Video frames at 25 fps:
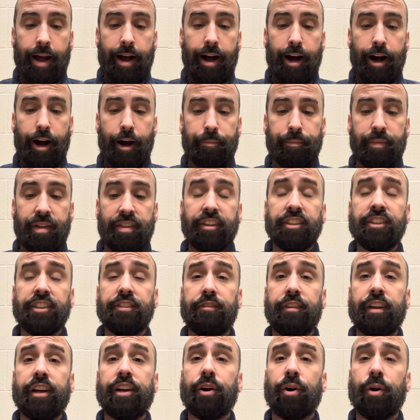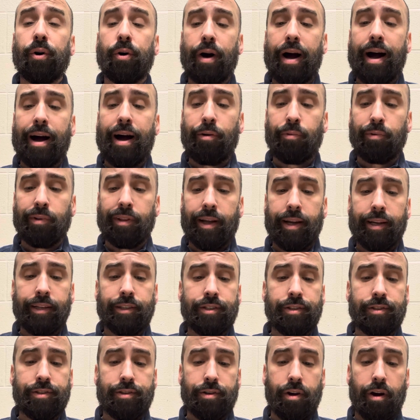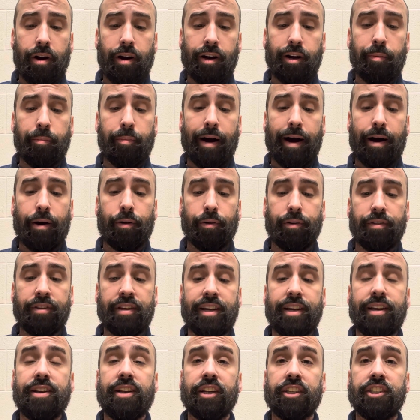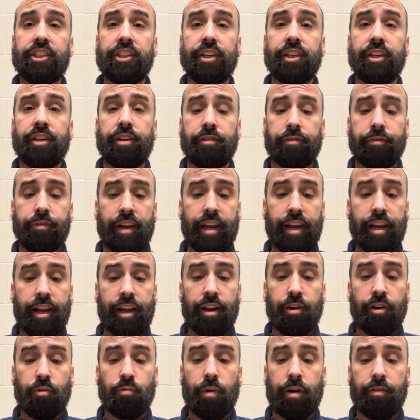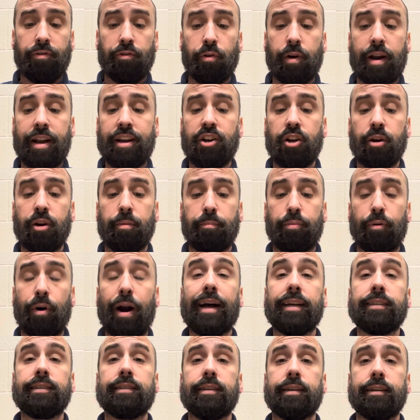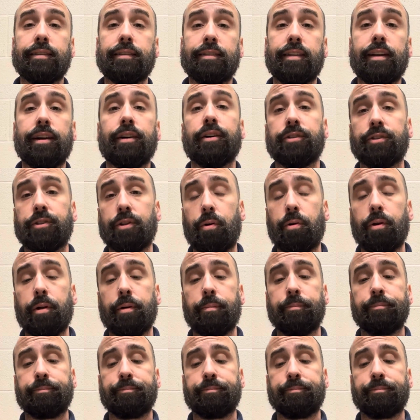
In this video, I would like to talk about the initiative and referendum process in Arizona.